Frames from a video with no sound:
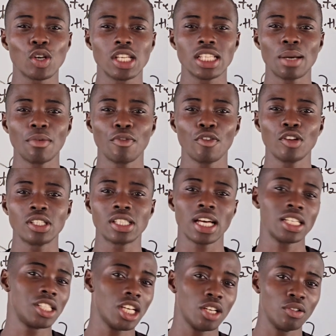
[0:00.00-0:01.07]
to exam before you
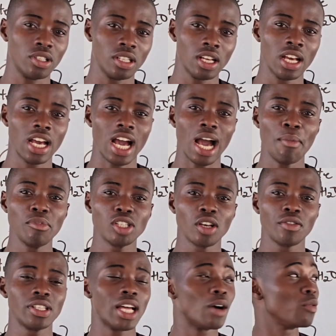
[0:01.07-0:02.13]
start sharing. And most
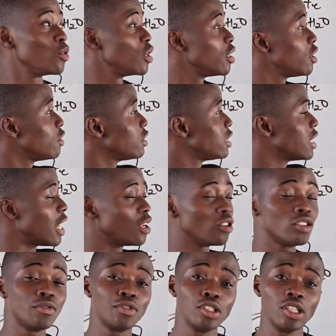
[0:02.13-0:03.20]
of you that we
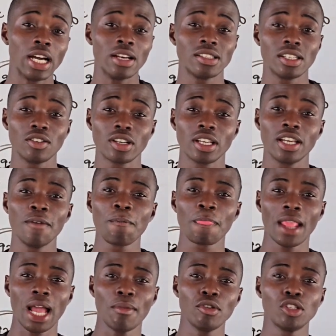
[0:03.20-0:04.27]
download video and say, okay,
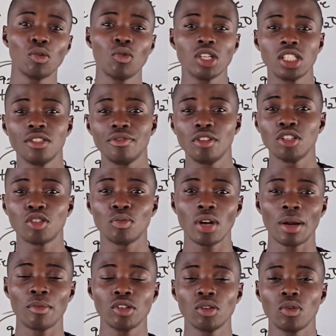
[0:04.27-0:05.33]
I'm going to watch this video
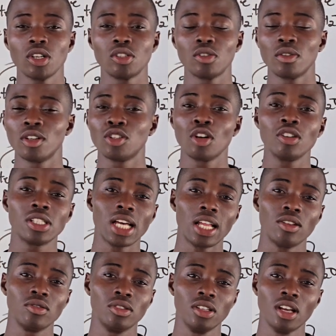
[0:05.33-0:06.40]
tomorrow, I'm going to watch it tomorrow. Don't
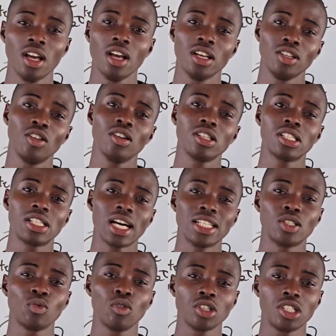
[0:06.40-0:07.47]
download. Just
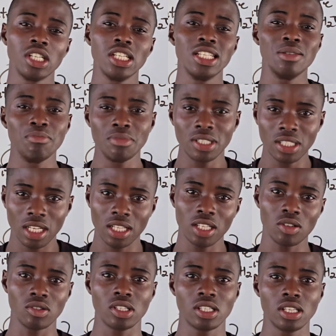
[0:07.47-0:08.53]
start watching
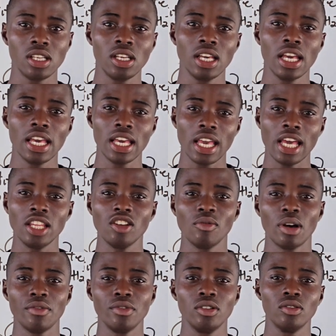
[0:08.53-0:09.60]
immediately you see any of
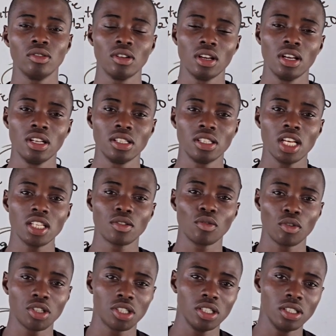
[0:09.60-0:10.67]
my video. Thanks for
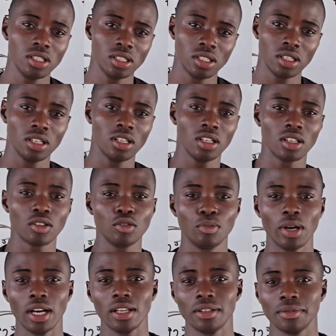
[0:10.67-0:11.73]
watching.
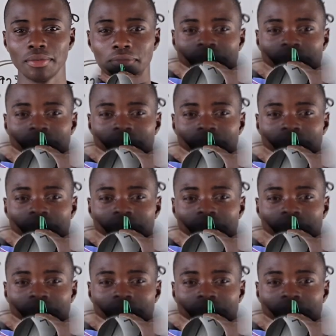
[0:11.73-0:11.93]
Goodbye.